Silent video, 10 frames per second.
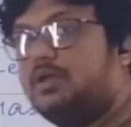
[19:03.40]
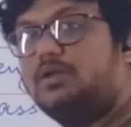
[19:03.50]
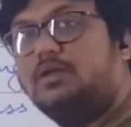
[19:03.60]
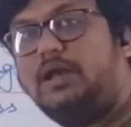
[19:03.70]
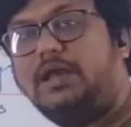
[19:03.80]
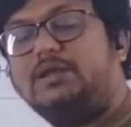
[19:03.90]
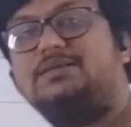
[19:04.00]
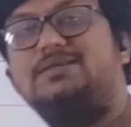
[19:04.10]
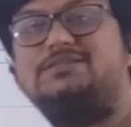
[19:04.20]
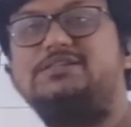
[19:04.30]
Right?
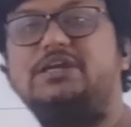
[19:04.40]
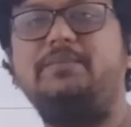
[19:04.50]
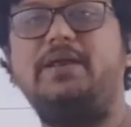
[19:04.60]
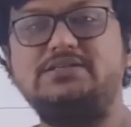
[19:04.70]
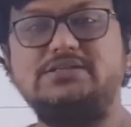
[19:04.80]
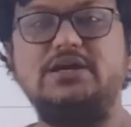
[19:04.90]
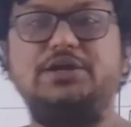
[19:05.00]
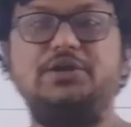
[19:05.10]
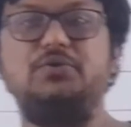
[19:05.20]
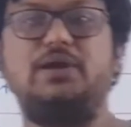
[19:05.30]
The statement is
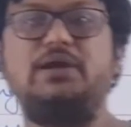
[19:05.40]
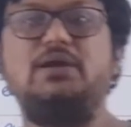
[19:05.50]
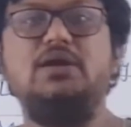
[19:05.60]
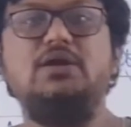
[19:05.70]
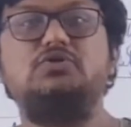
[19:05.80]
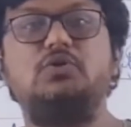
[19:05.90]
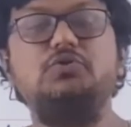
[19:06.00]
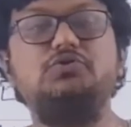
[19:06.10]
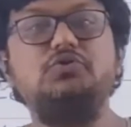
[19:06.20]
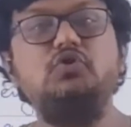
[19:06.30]
continued, right? So
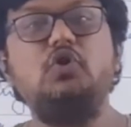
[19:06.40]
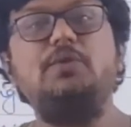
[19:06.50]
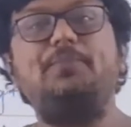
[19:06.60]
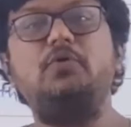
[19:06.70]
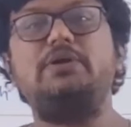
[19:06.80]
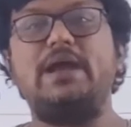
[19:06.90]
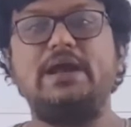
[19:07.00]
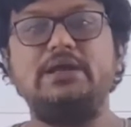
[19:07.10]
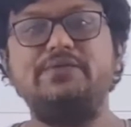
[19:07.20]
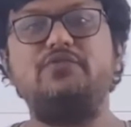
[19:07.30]
you should not put
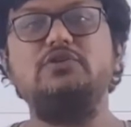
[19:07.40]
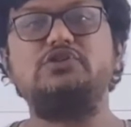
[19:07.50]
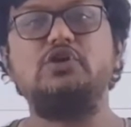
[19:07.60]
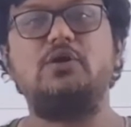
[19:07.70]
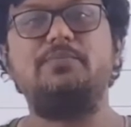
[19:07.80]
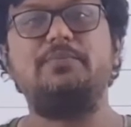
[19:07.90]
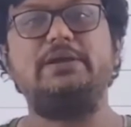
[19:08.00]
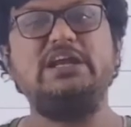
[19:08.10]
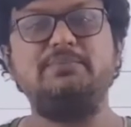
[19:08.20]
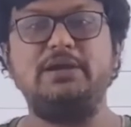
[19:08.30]
any full stop
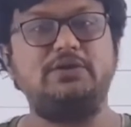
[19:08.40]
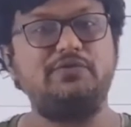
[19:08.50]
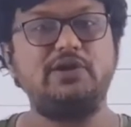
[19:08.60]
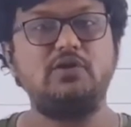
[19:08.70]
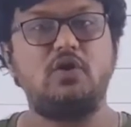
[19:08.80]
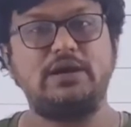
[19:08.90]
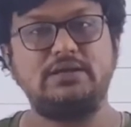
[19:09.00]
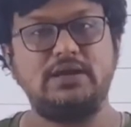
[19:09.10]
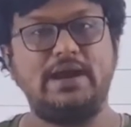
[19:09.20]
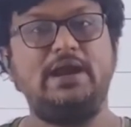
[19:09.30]
in between or at
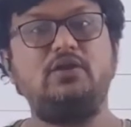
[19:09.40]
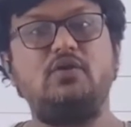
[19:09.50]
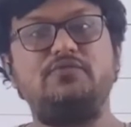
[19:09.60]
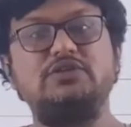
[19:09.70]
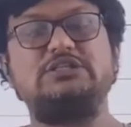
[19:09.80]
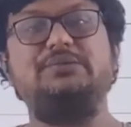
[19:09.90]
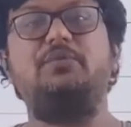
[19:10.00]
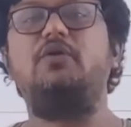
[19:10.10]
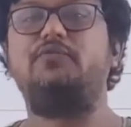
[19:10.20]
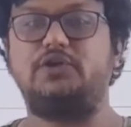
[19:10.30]
the end of the symbol
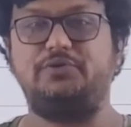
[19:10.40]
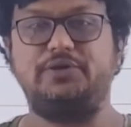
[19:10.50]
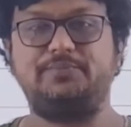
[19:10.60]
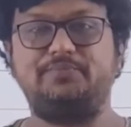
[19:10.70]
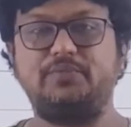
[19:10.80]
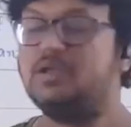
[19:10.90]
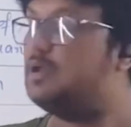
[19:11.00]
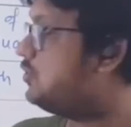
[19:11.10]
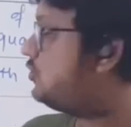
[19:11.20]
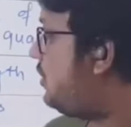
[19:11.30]
of the unit.
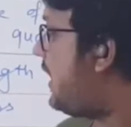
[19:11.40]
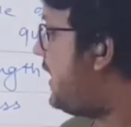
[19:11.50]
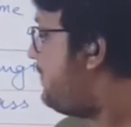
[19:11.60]
So I